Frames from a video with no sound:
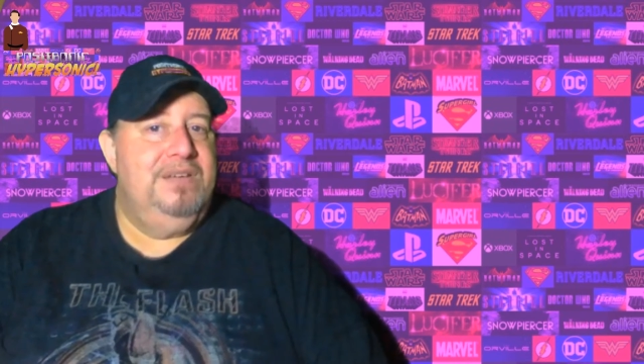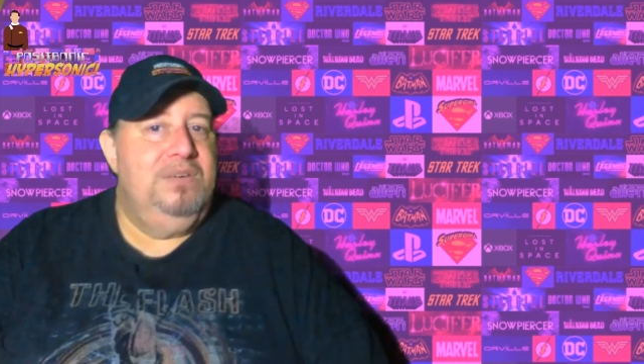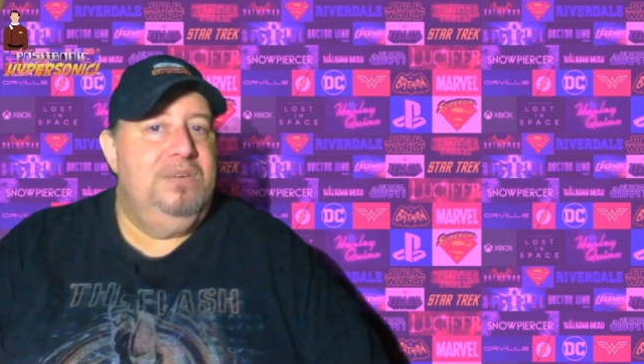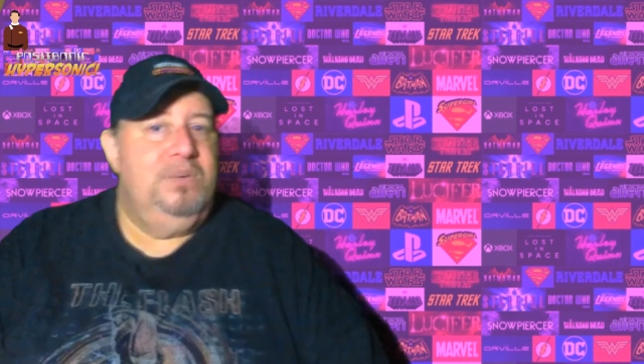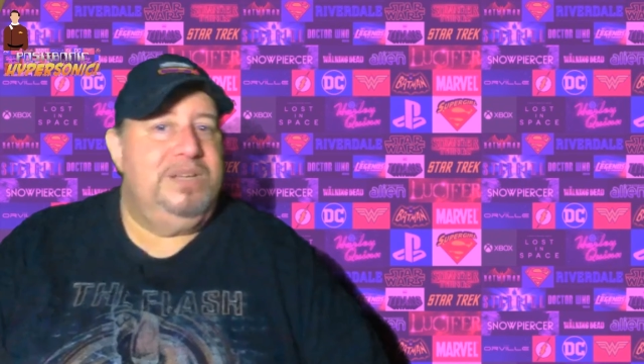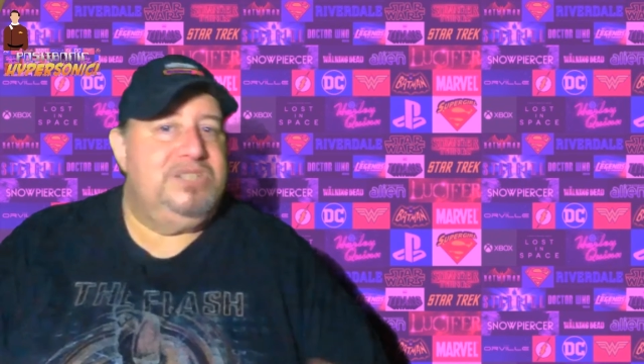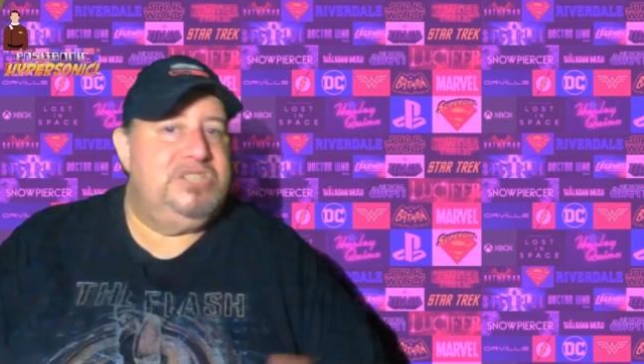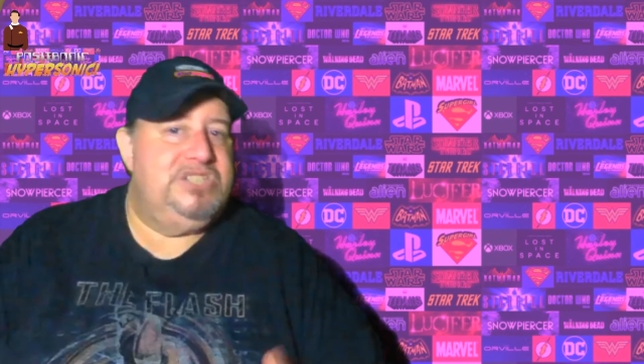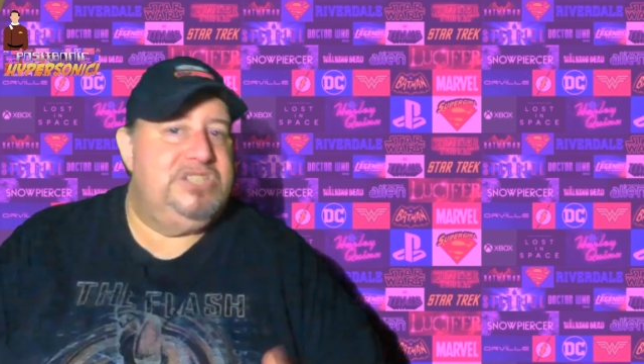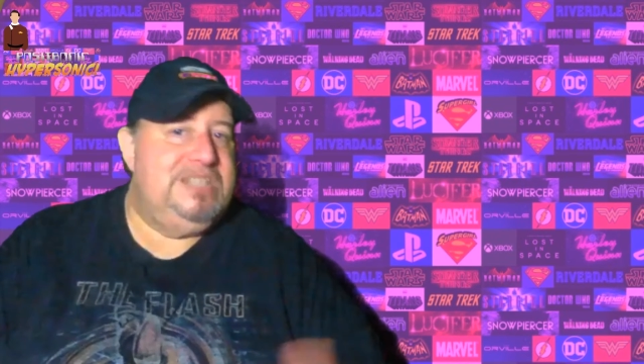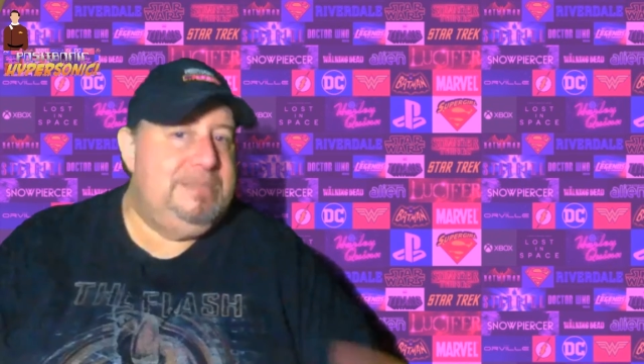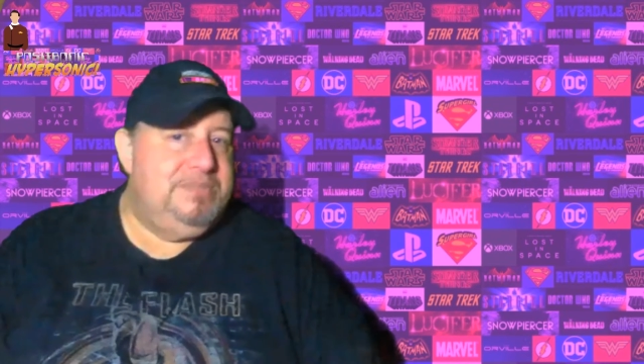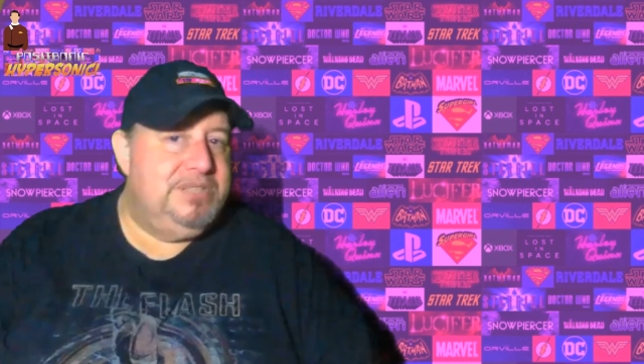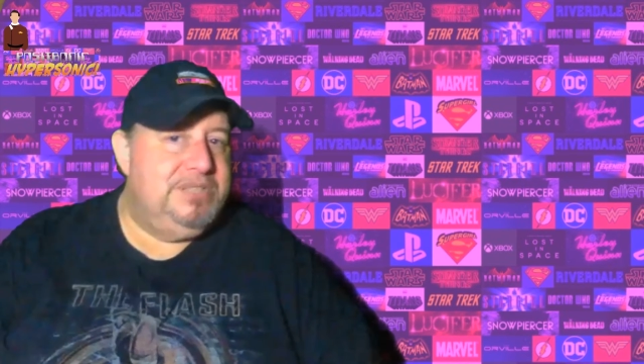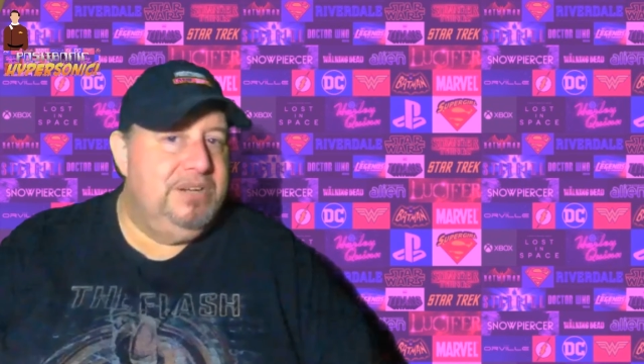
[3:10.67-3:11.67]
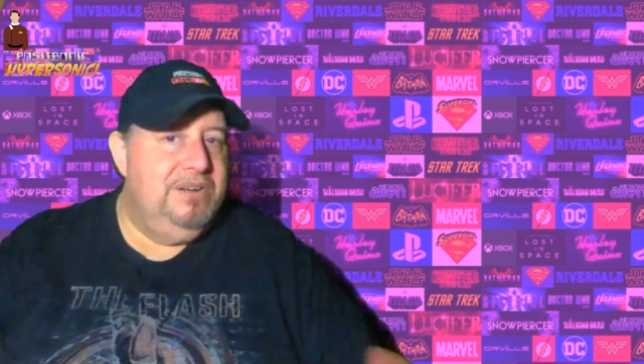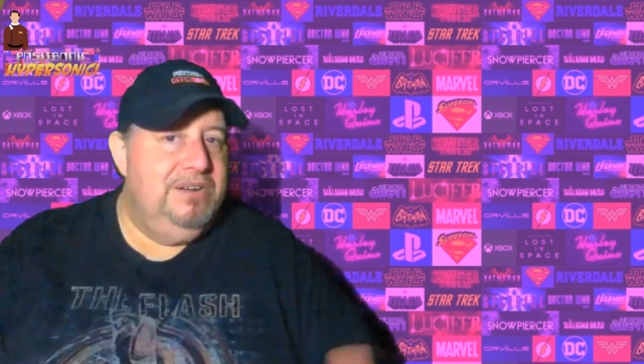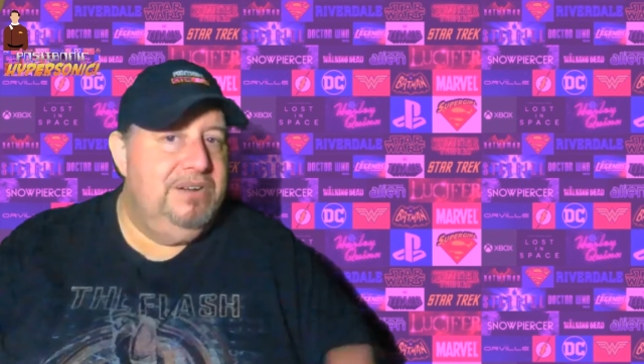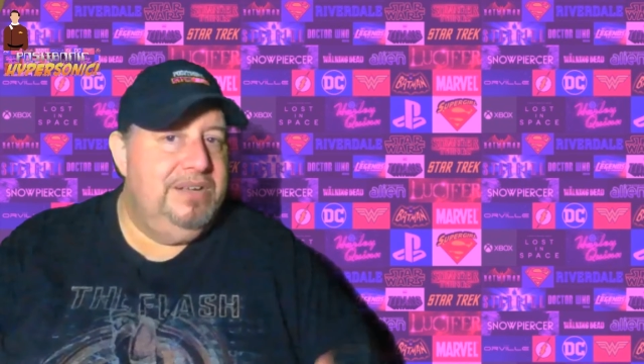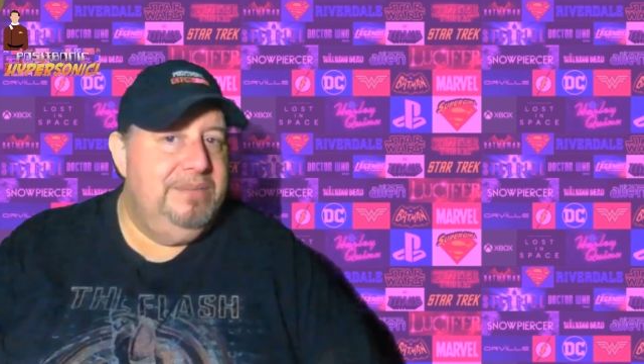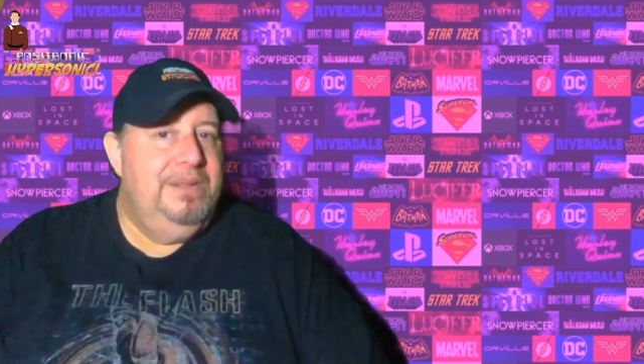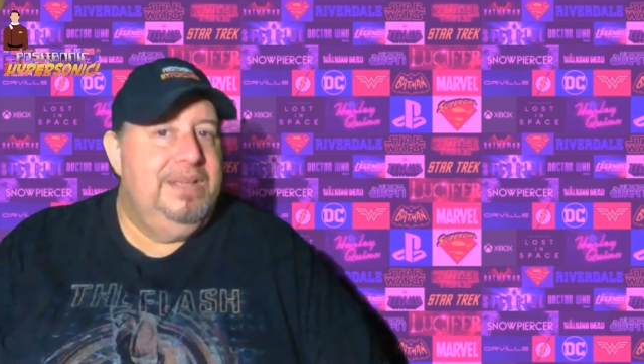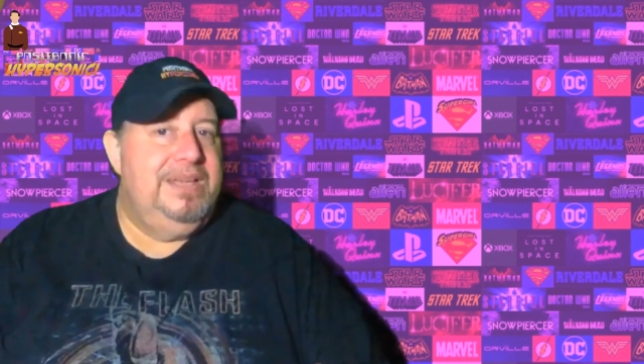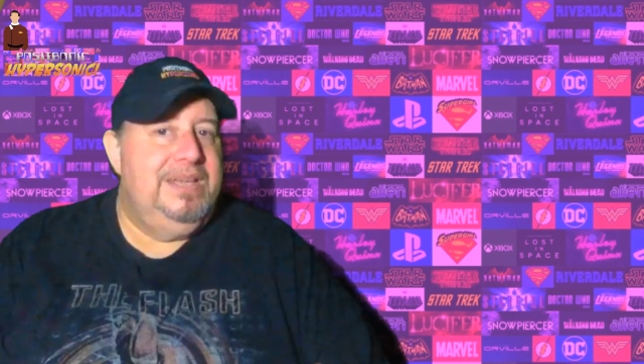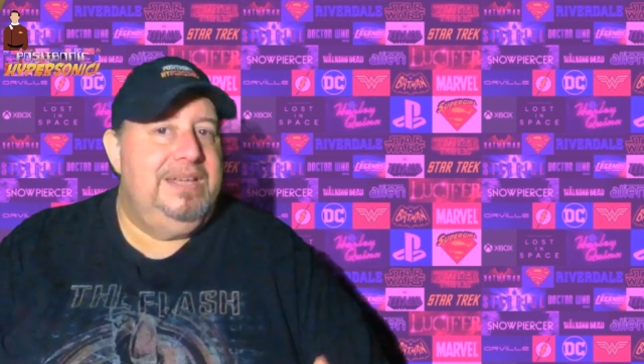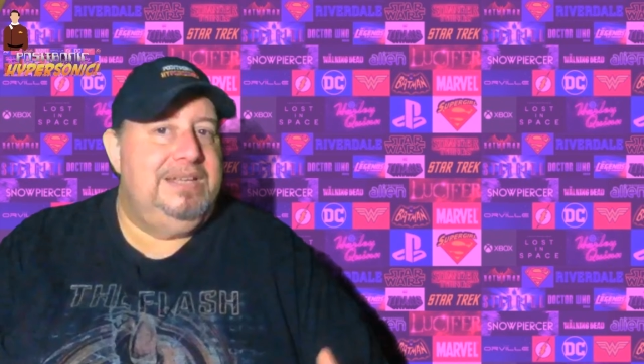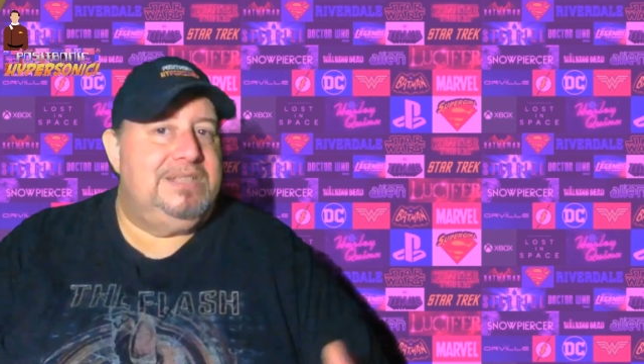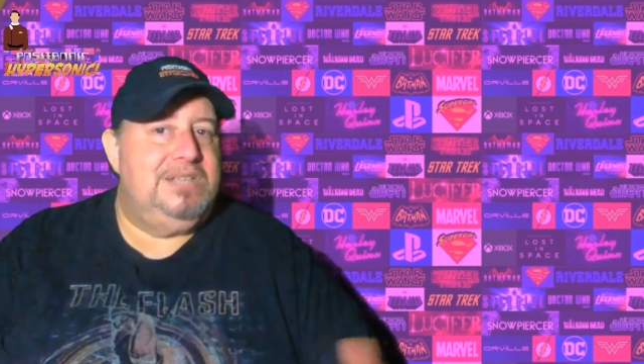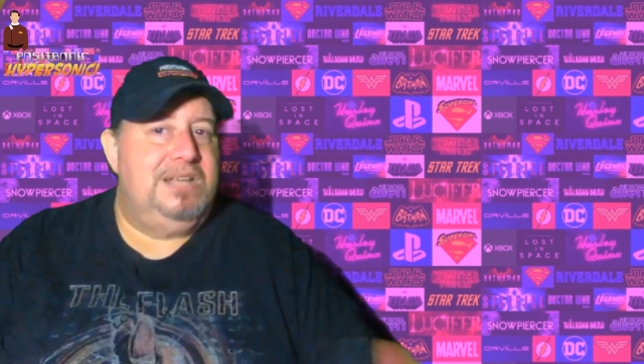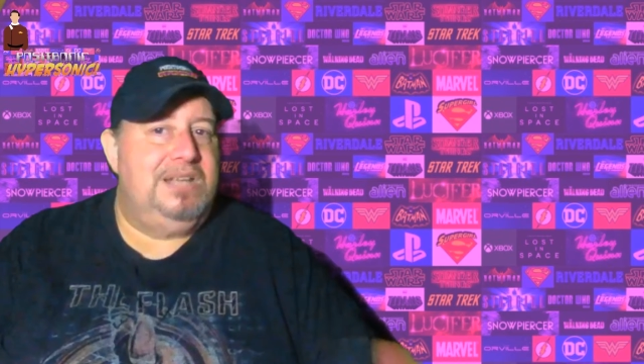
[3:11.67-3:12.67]
which seems to hurt him,
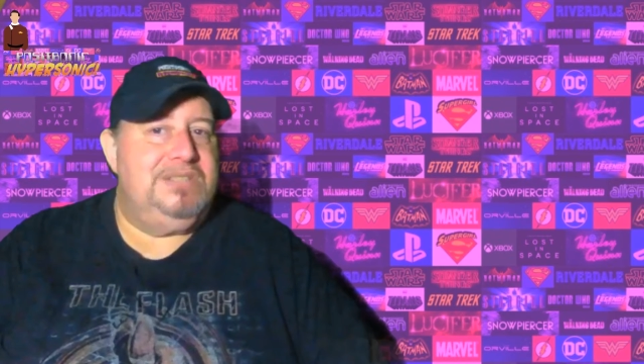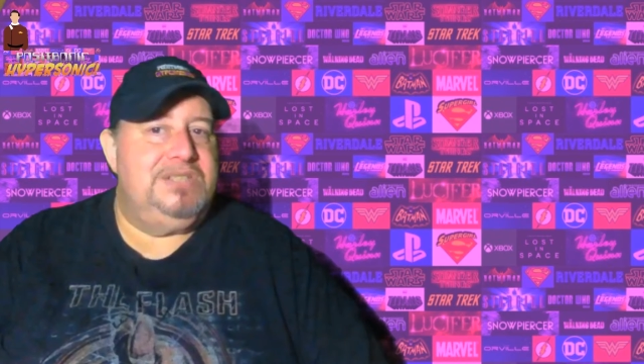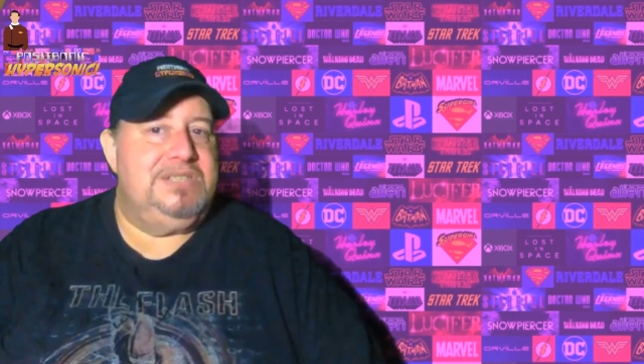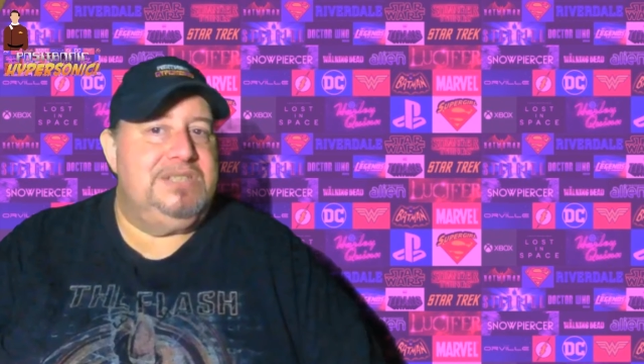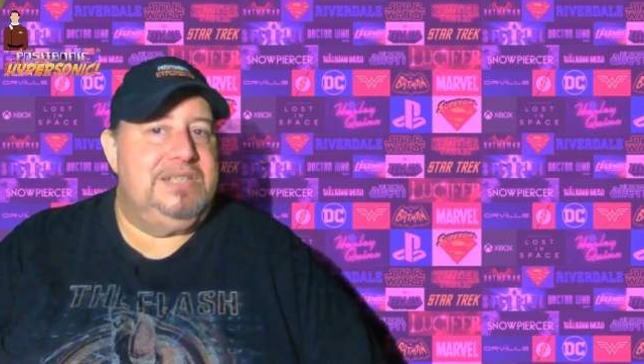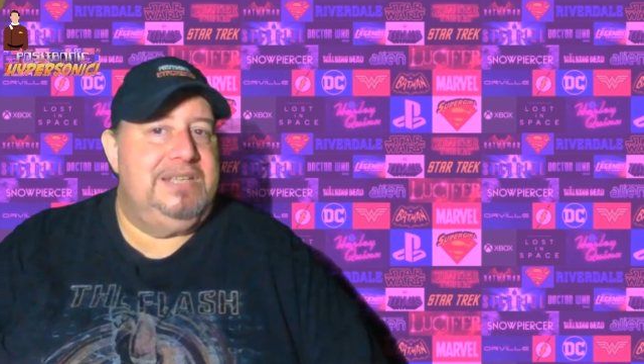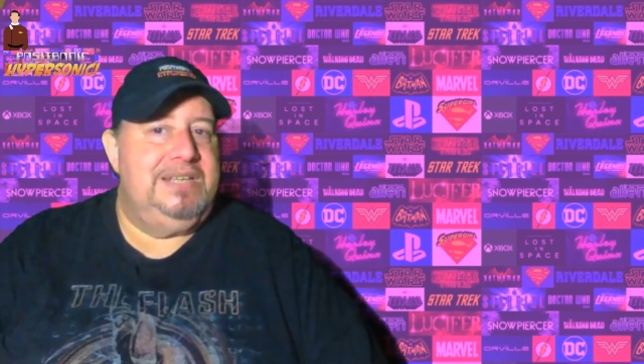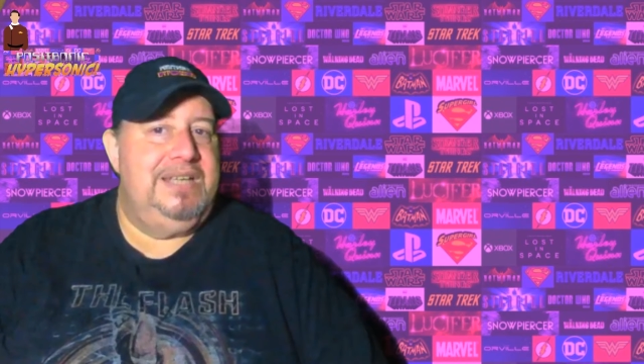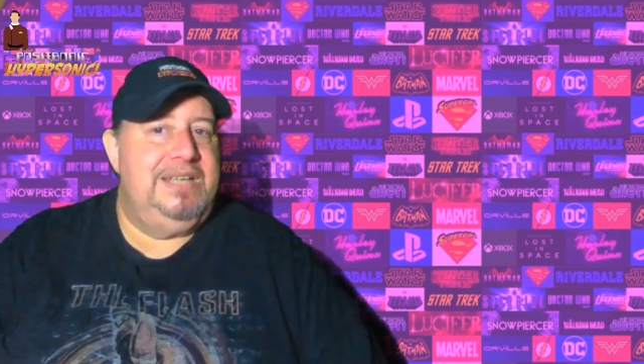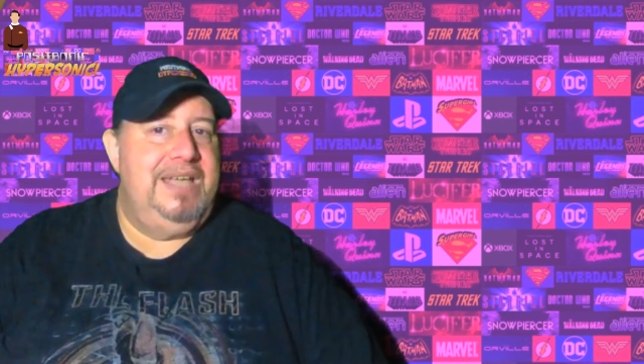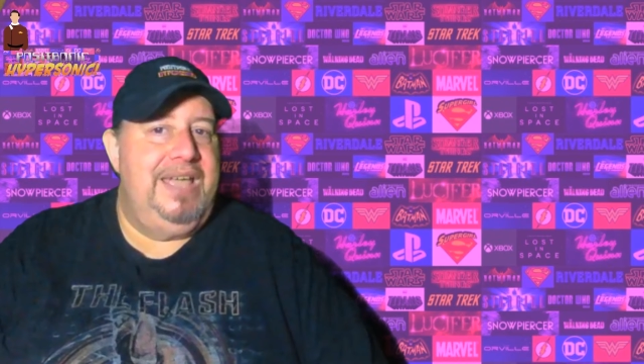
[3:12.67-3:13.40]
he touches it